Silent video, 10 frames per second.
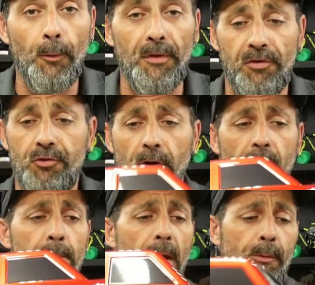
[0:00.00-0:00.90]
this
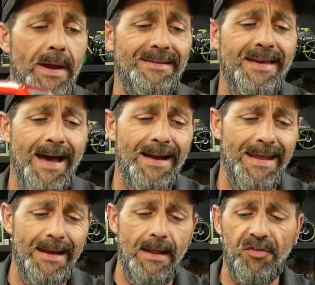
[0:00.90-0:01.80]
truck by REDCAT.
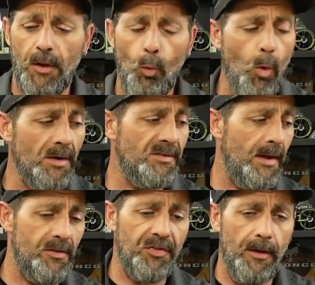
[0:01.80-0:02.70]
It is a
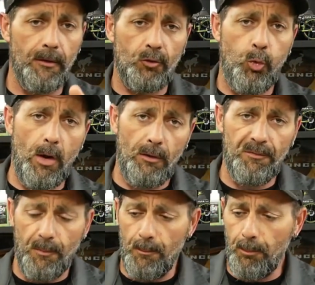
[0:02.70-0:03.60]
1/10 scale,
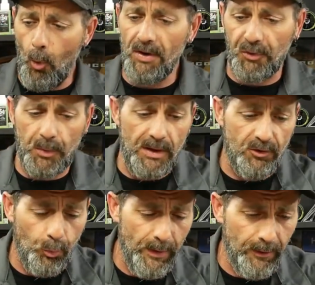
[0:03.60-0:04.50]
12.3
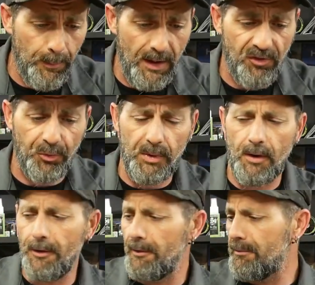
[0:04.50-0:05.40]
inch wheelbase,
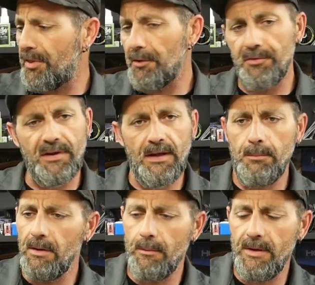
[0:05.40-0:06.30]
313
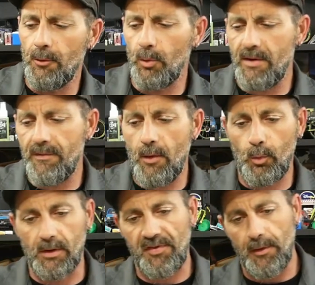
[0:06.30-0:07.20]
millimeter, whatever that
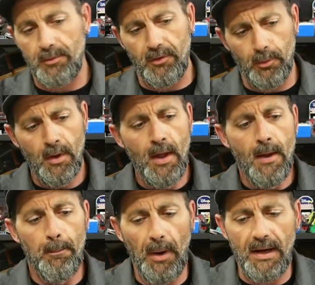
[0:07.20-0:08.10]
works out to.
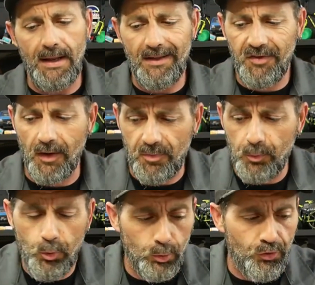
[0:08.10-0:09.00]
But it's got some
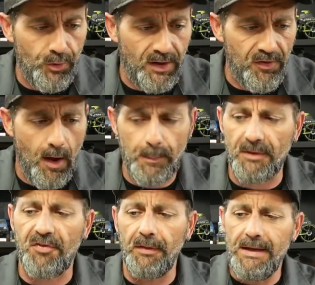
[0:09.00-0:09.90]
cool tricks up
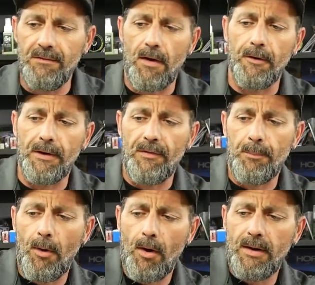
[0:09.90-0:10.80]
its sleeve underneath the
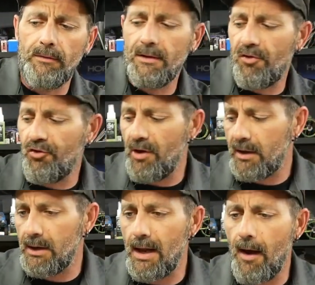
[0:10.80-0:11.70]
body. Let's
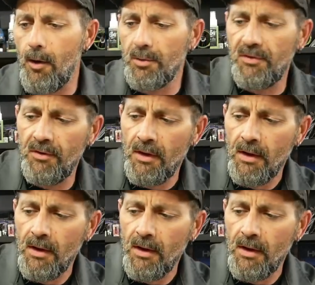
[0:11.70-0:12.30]
check it out.